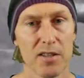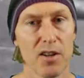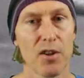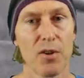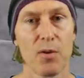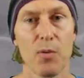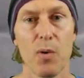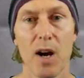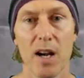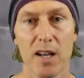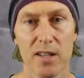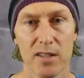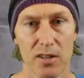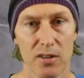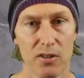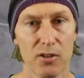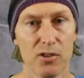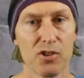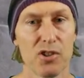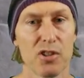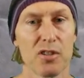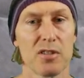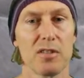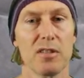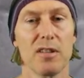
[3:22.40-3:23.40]
otherwise it'll
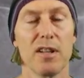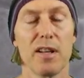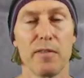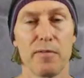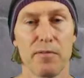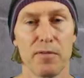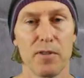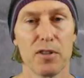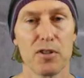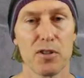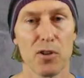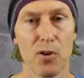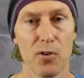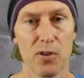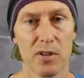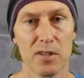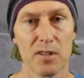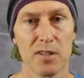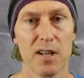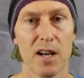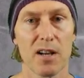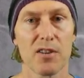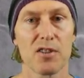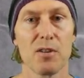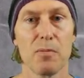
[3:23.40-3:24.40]
just lift the torn
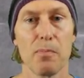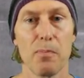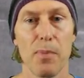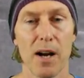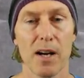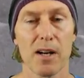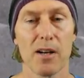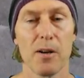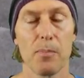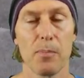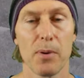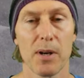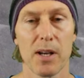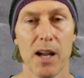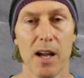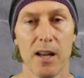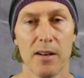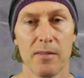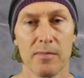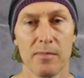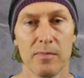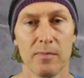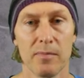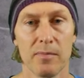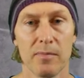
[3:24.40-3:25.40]
section back up
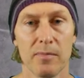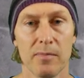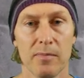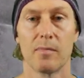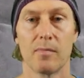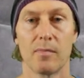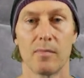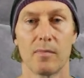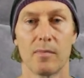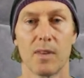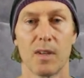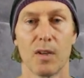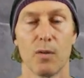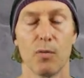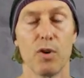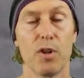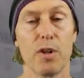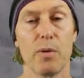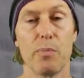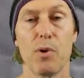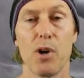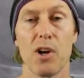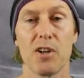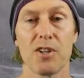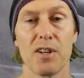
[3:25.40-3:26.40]
again. With
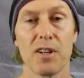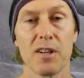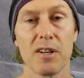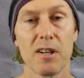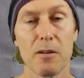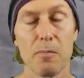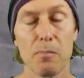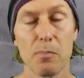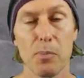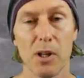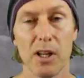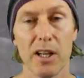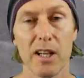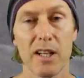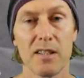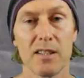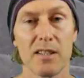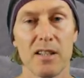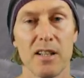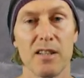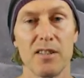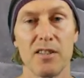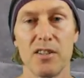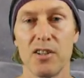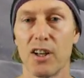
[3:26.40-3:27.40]
the brushing
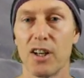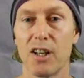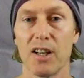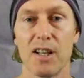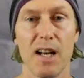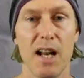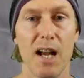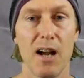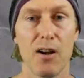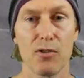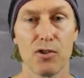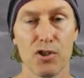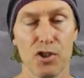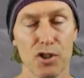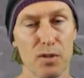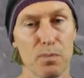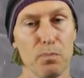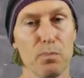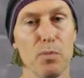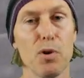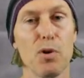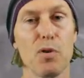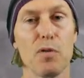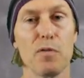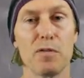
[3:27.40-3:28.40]
completed, you can now just
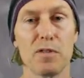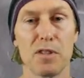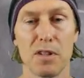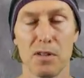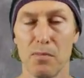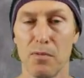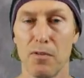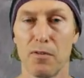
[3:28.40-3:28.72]
move to